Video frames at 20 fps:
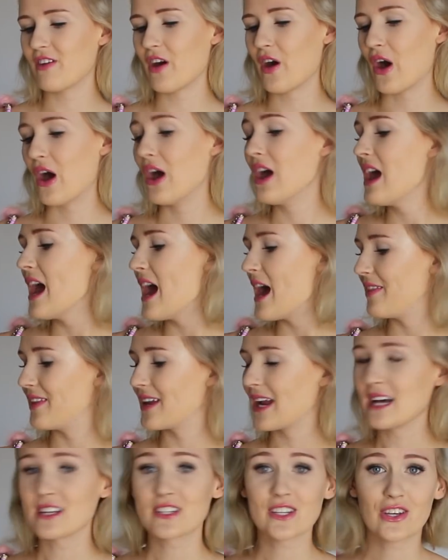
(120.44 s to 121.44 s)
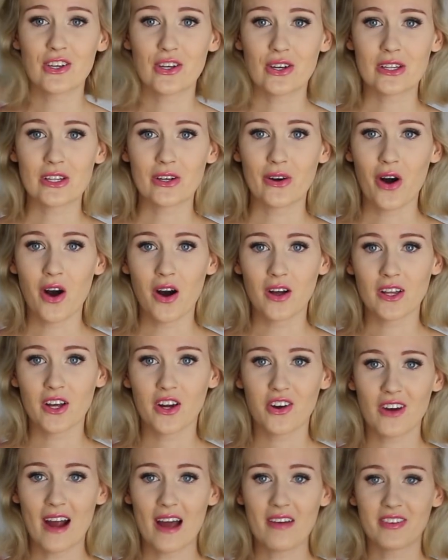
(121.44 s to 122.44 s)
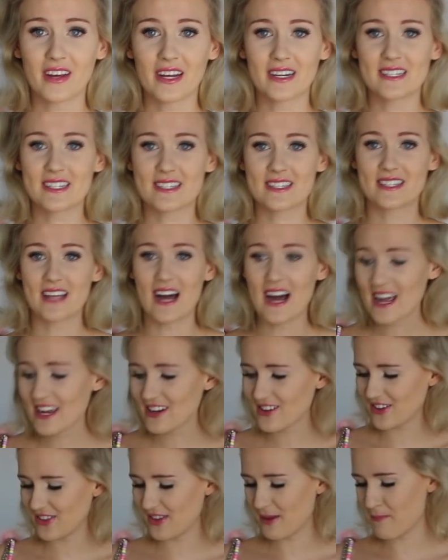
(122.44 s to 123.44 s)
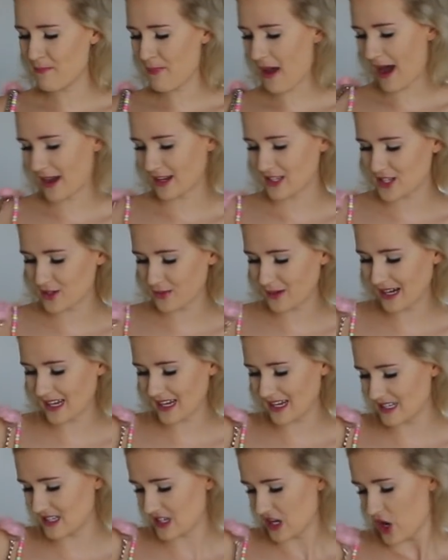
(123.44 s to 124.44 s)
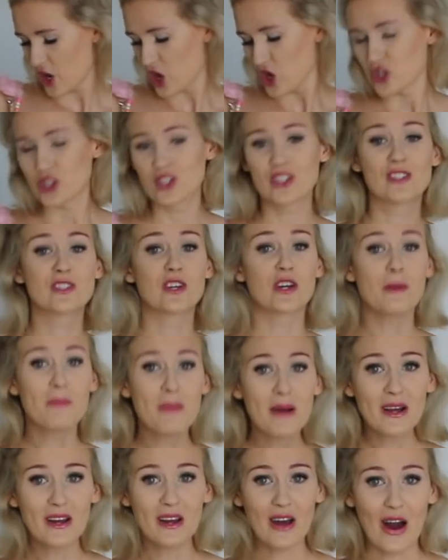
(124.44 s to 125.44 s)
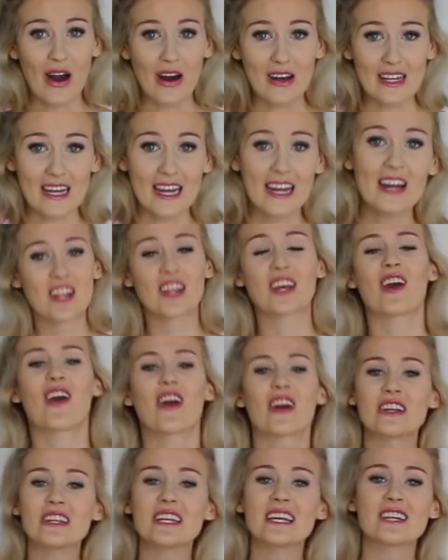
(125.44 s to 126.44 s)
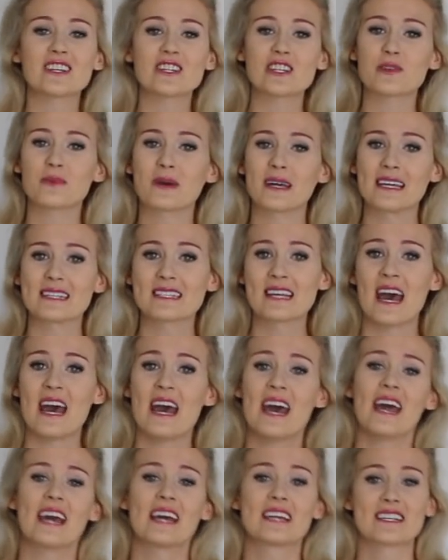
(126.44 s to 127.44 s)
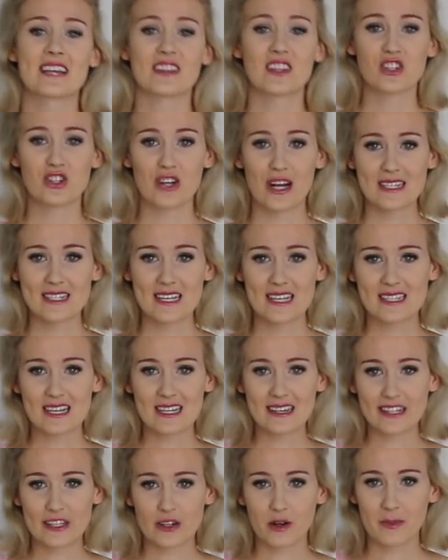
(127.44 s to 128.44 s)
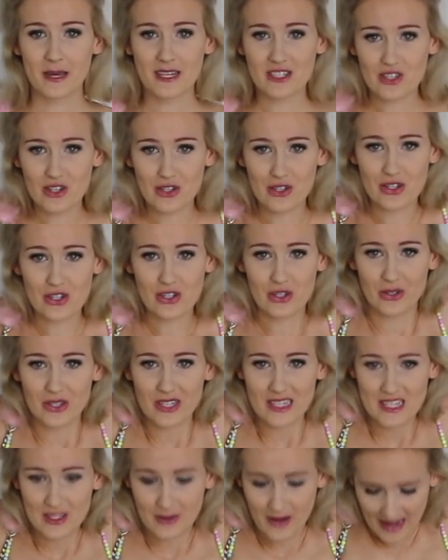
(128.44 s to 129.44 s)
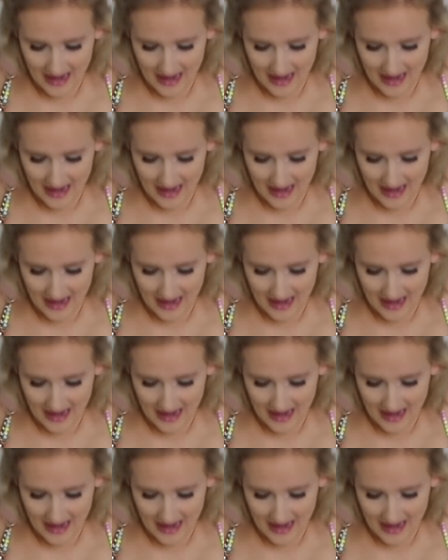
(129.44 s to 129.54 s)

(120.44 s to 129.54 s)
fur and then has a cute little holographic design on the back. So it is super girly. The only issue is, is that the dress is a little bit too short, so